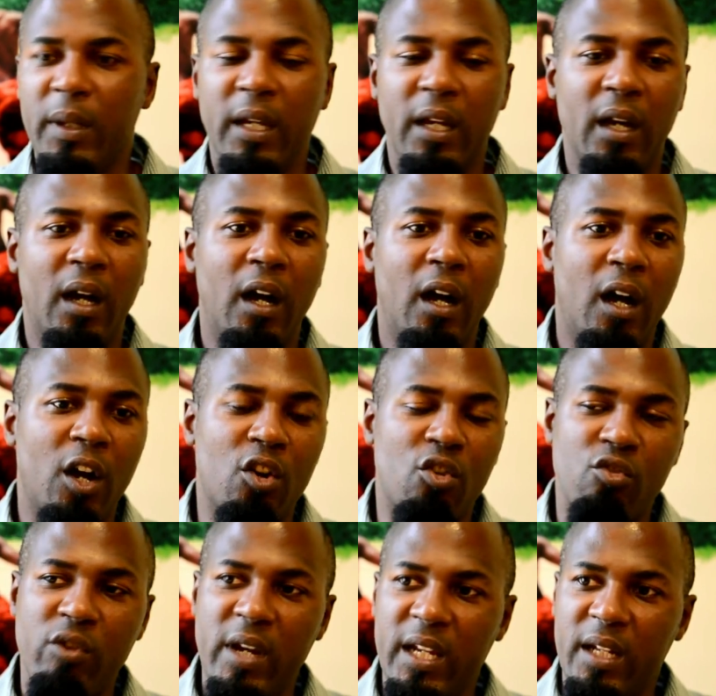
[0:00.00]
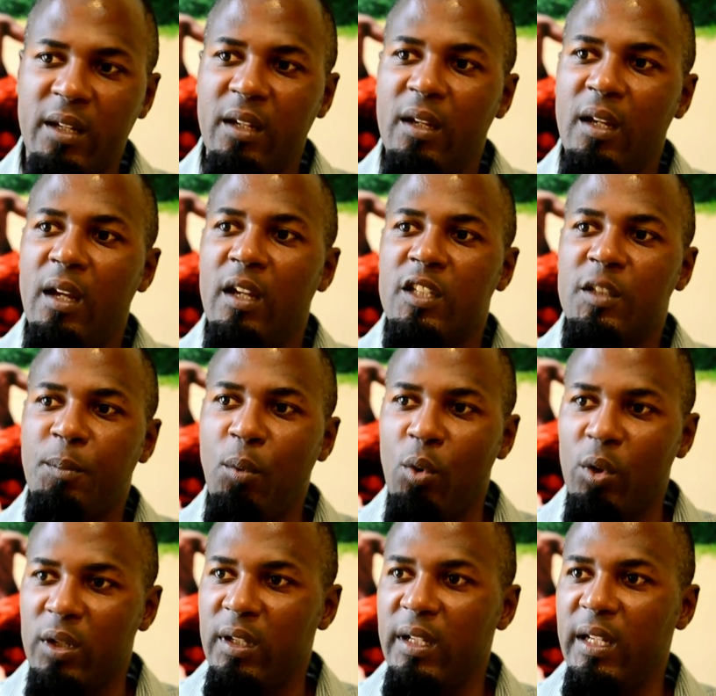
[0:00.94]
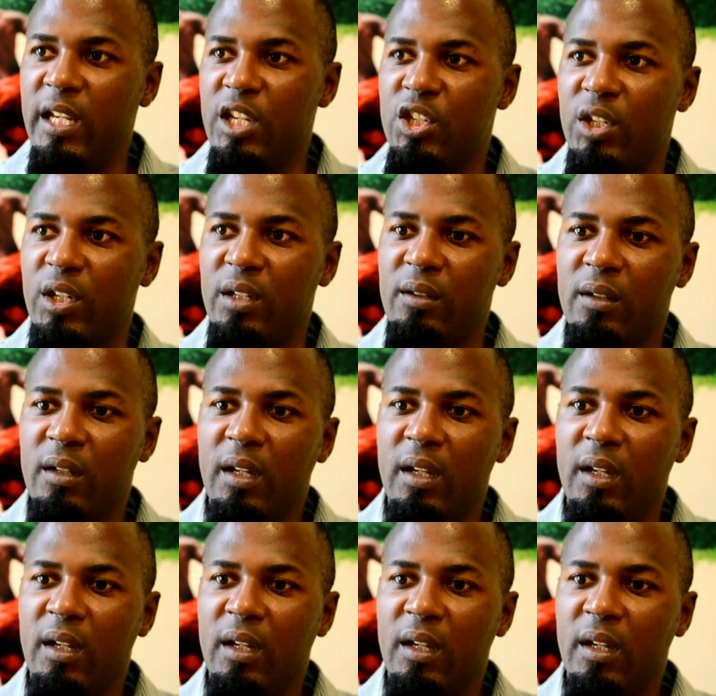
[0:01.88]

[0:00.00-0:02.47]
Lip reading: be a great sporting nation.